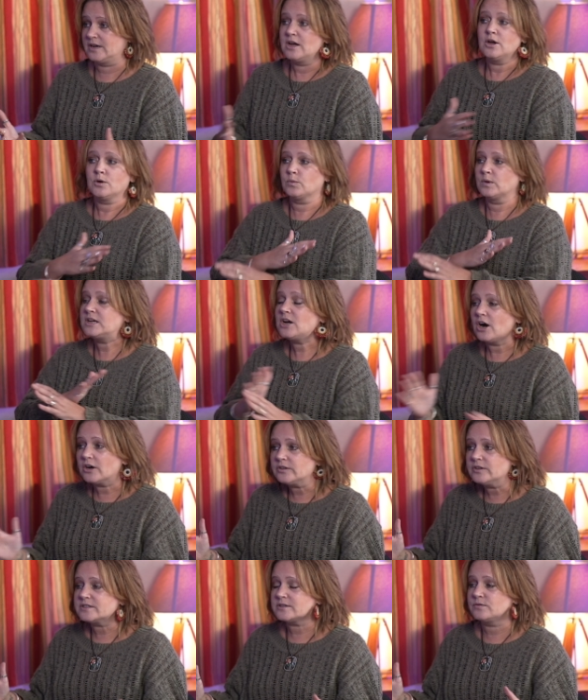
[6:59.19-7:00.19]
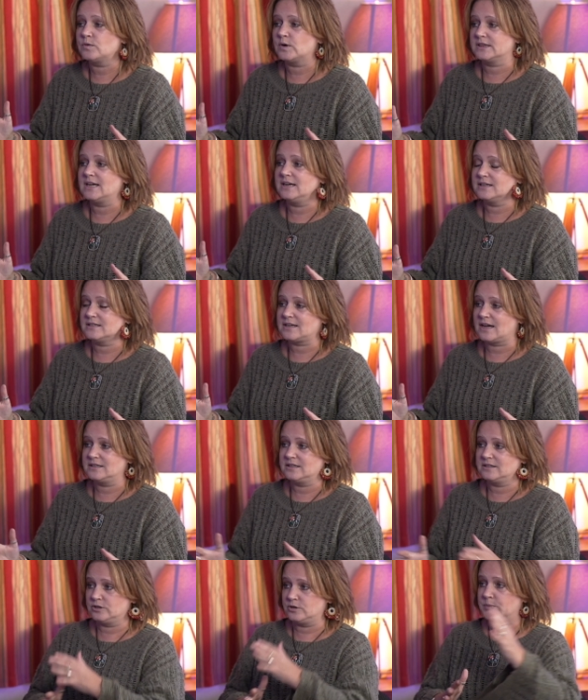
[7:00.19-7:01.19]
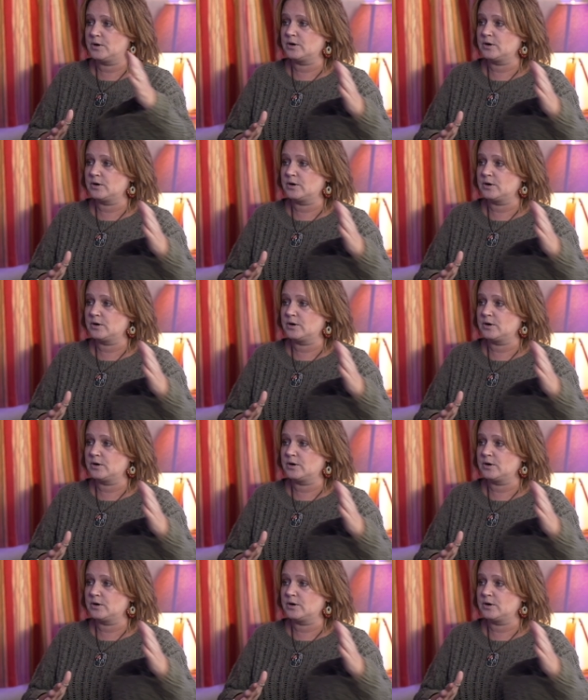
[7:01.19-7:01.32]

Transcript: mm -hmm. regardless of what they decide to